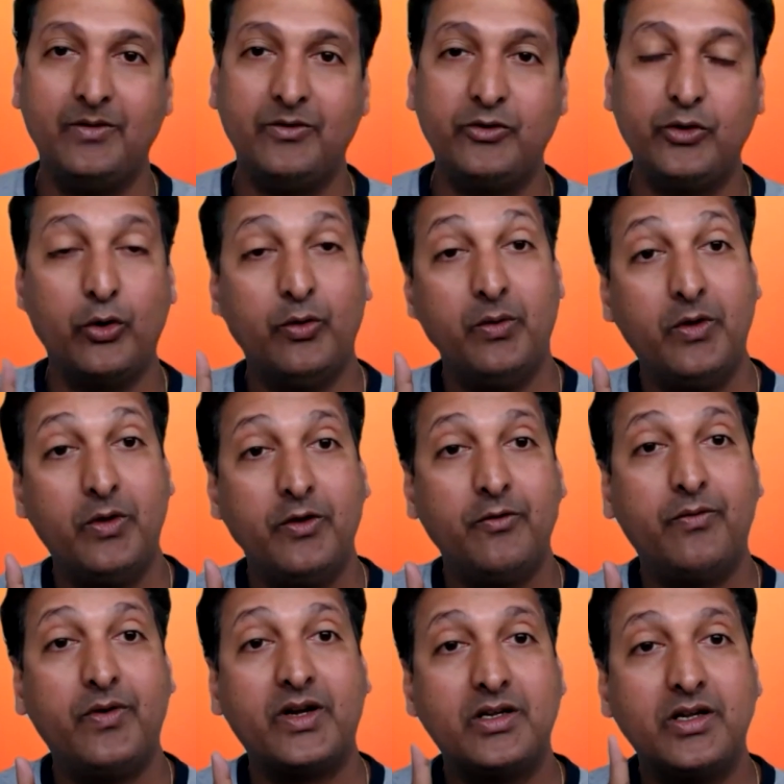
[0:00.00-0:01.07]
So
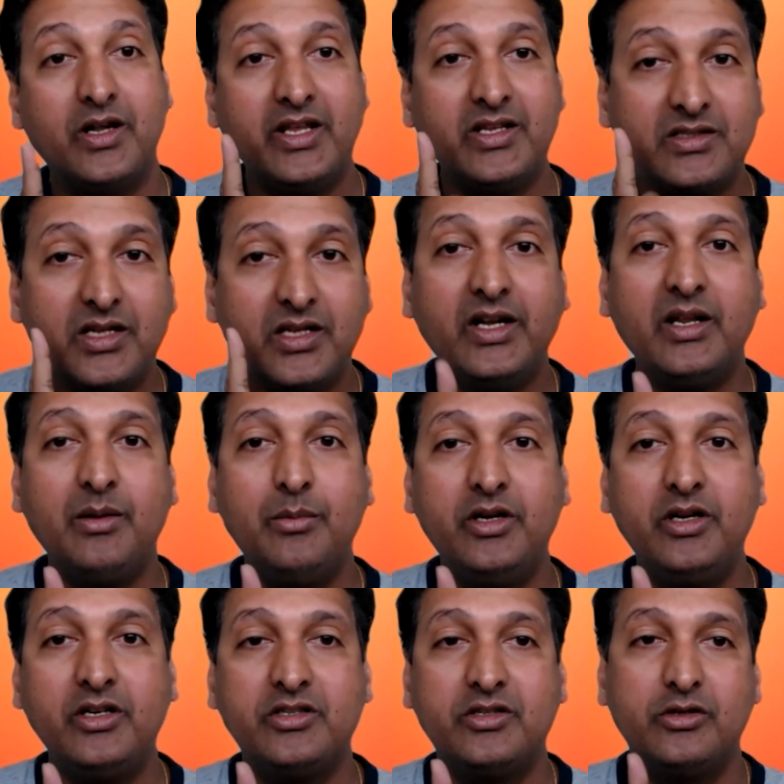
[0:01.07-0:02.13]
for next 30
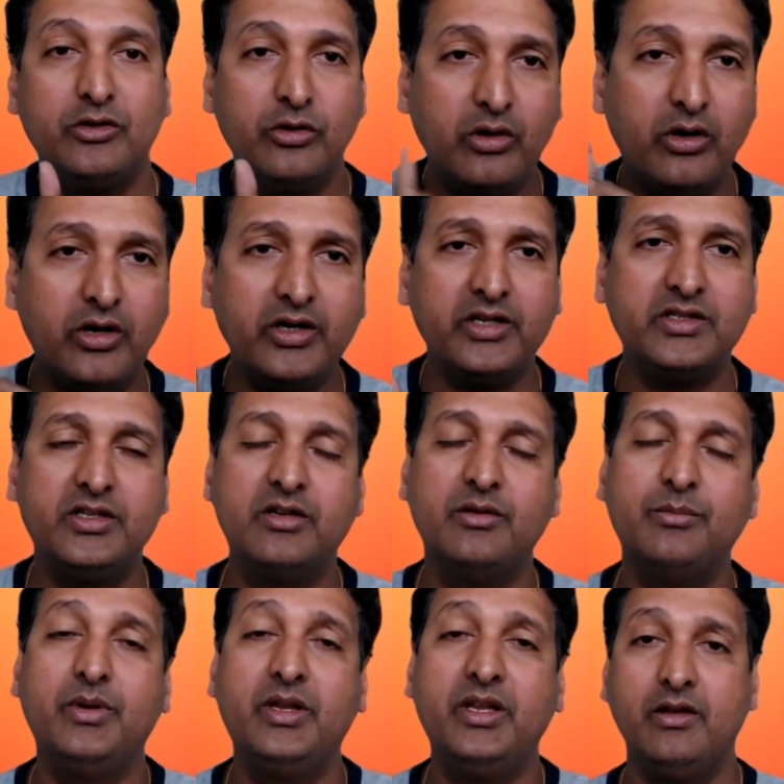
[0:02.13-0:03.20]
minutes, do not
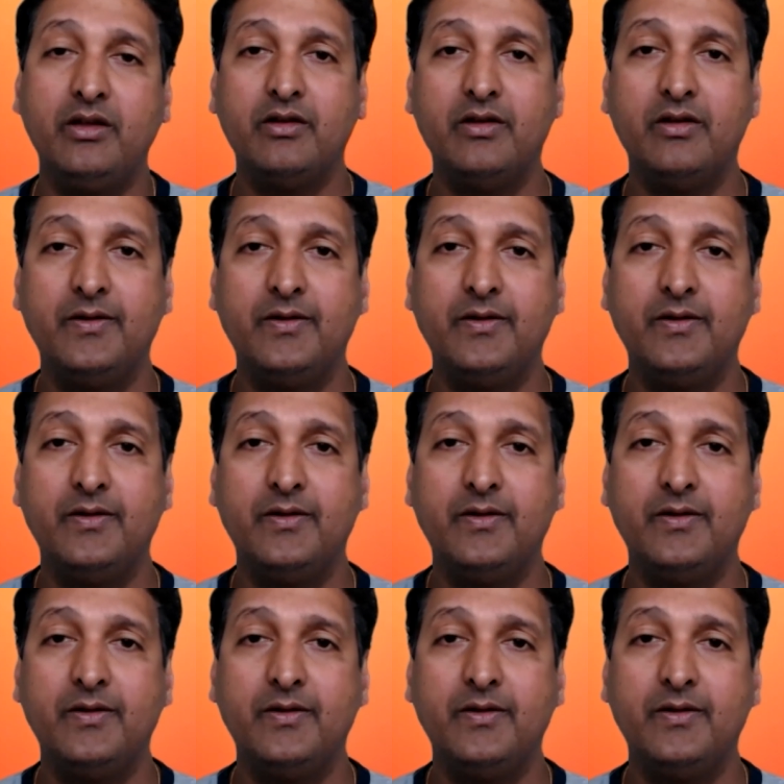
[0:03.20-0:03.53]
disturb me